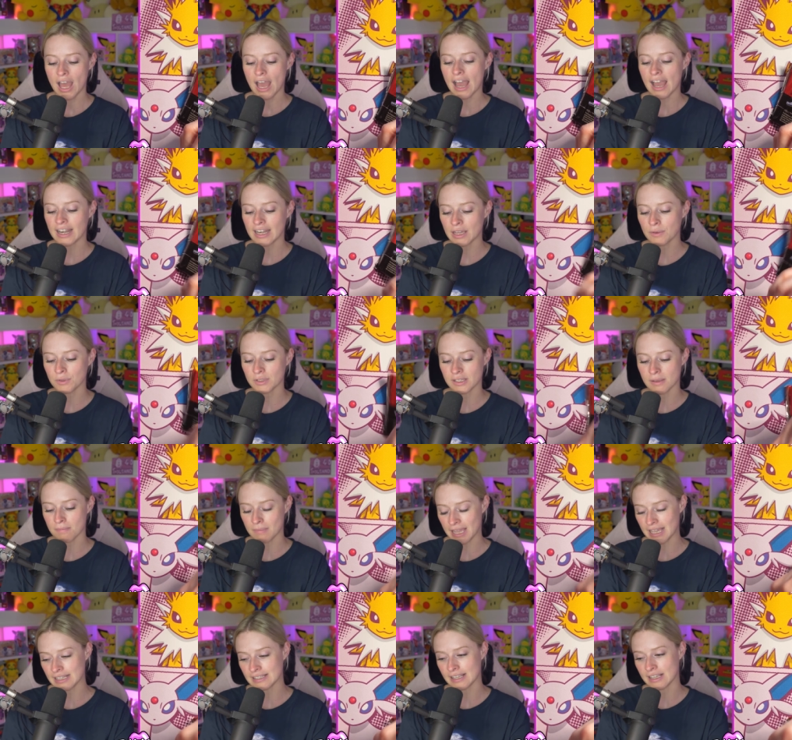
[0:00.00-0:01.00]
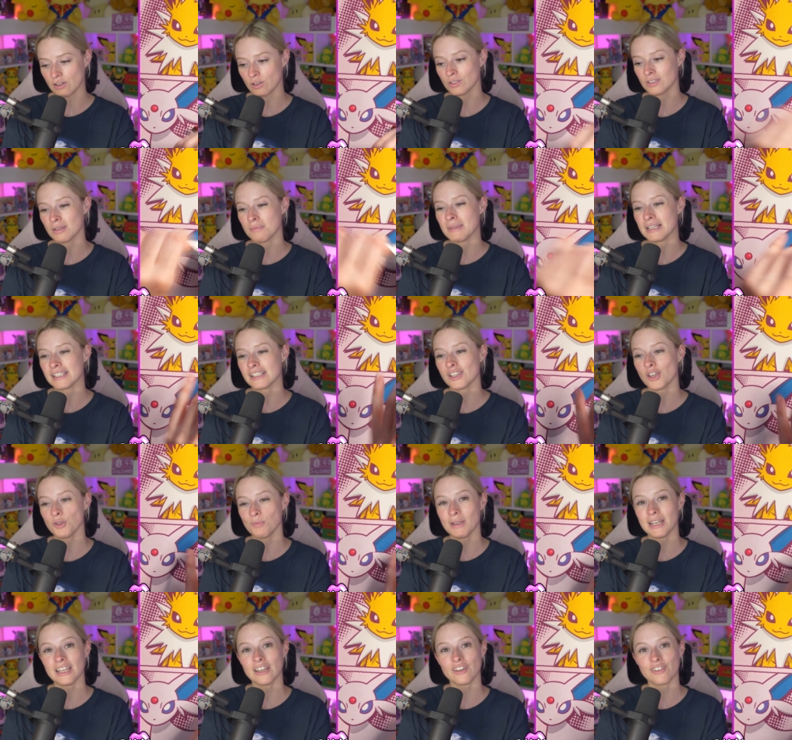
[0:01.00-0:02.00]
and it was amazing. Got to meet so
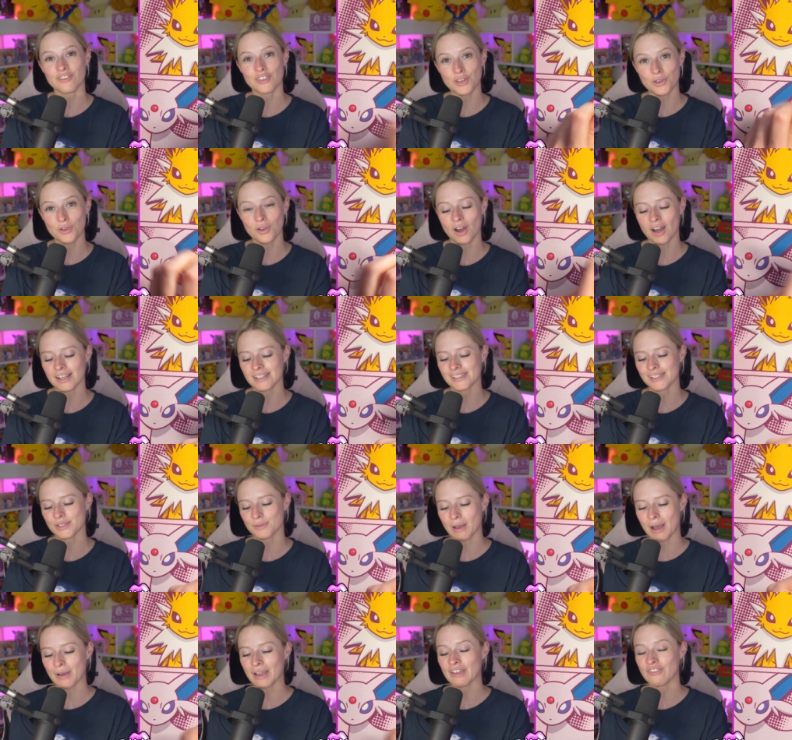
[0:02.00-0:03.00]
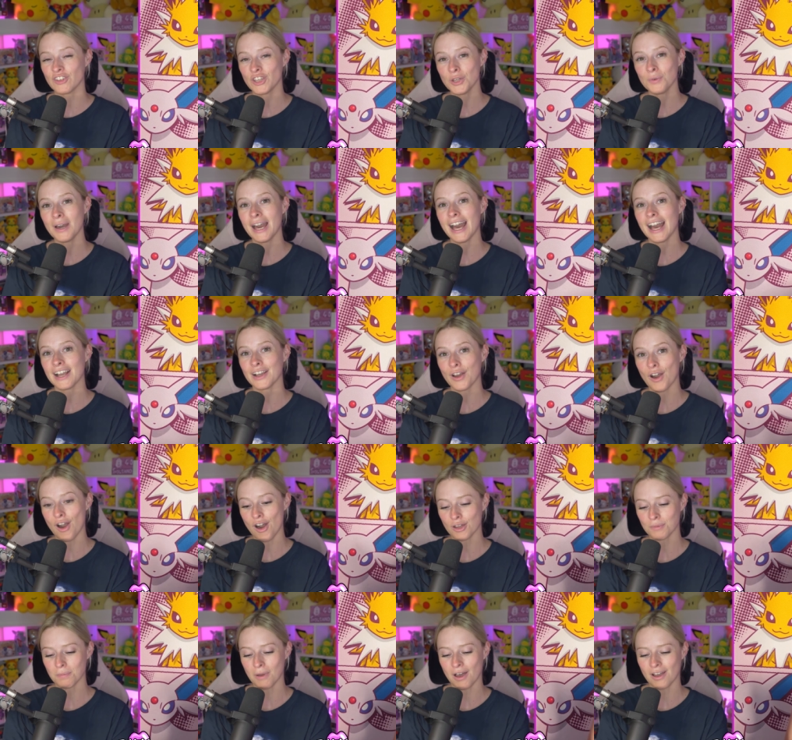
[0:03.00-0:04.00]
many of you guys as well. If you were at
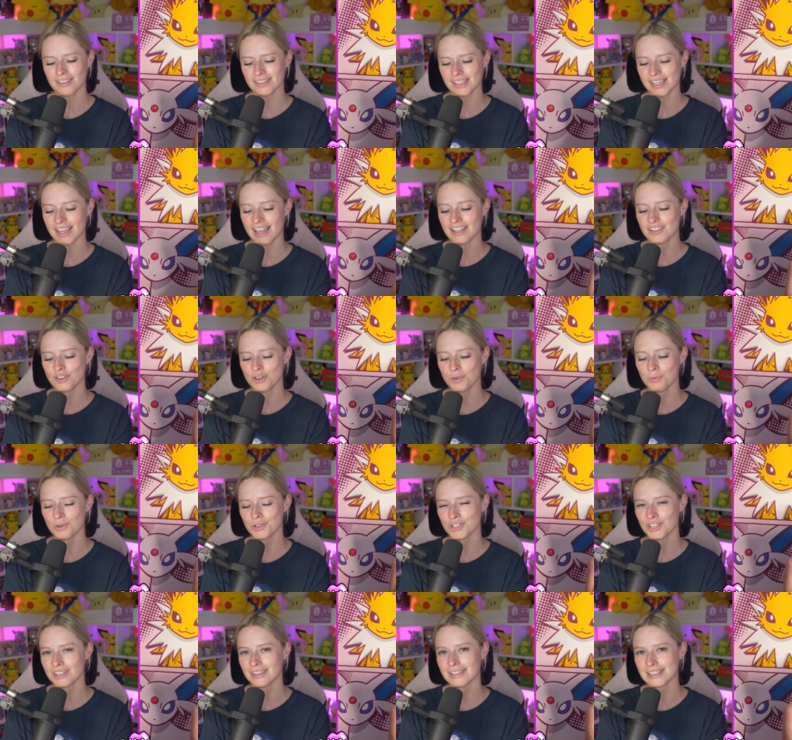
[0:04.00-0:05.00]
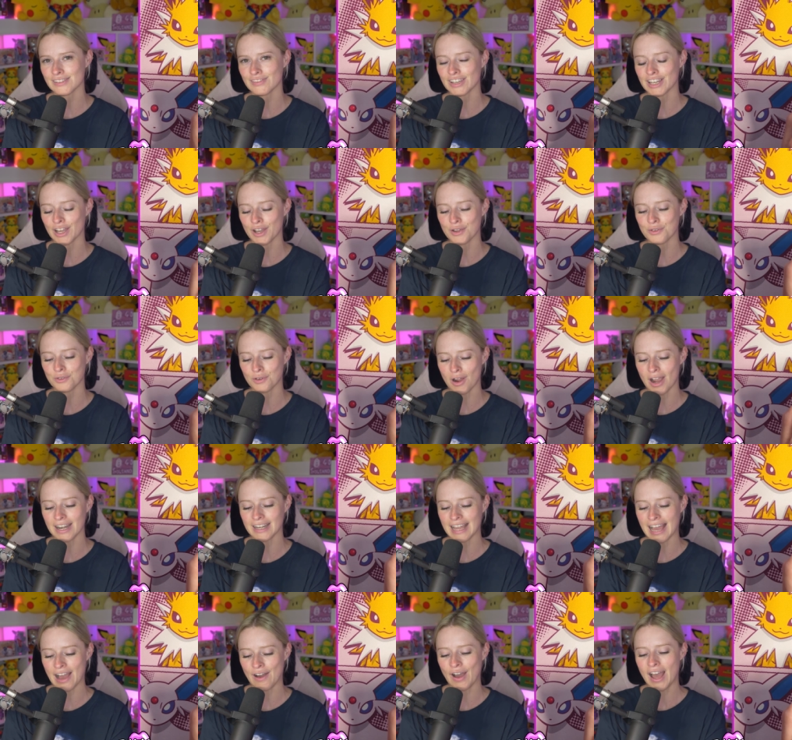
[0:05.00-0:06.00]
Card Party and you're watching this video right
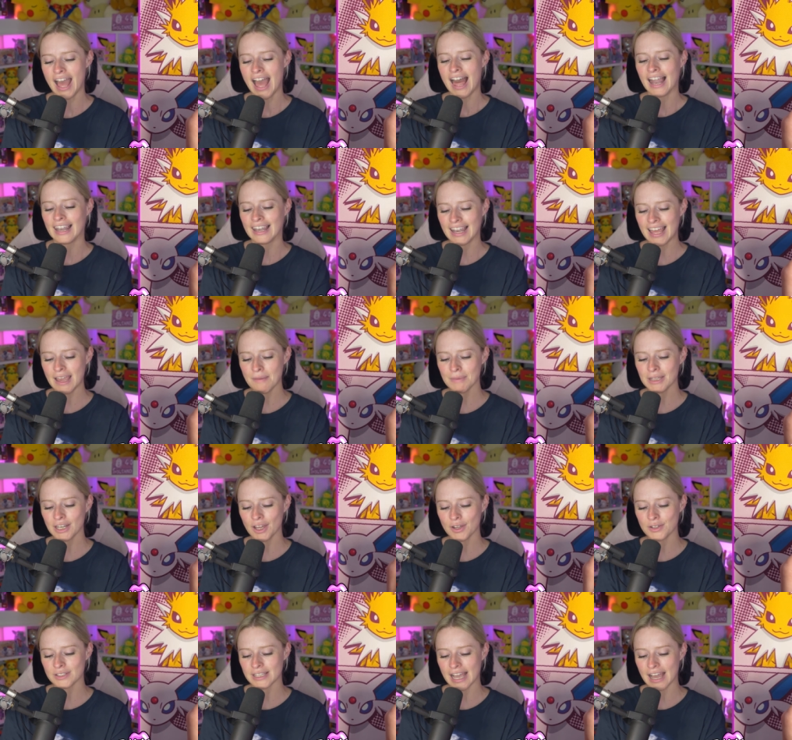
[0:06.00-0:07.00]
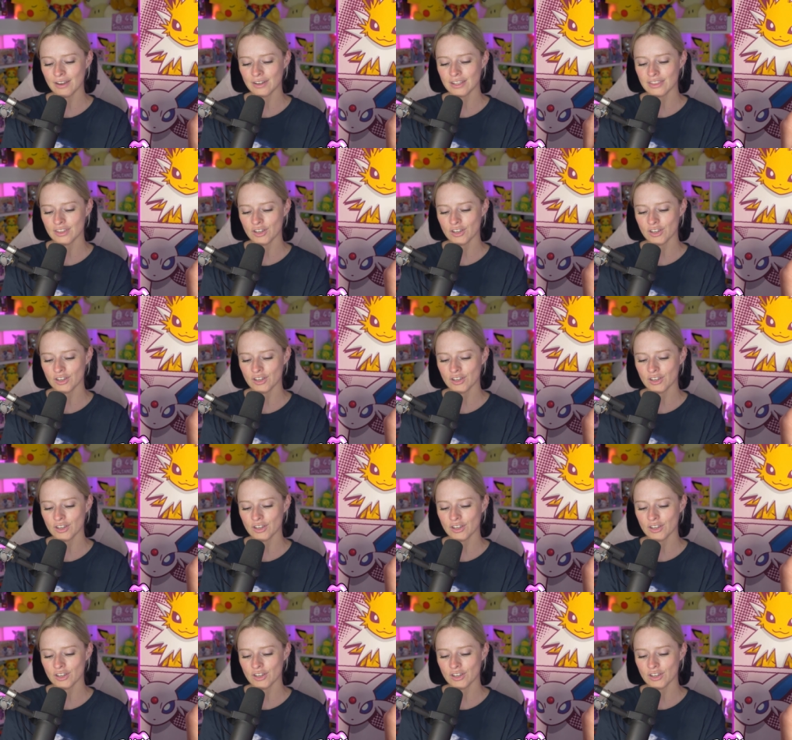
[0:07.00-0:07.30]
now, let me know down in the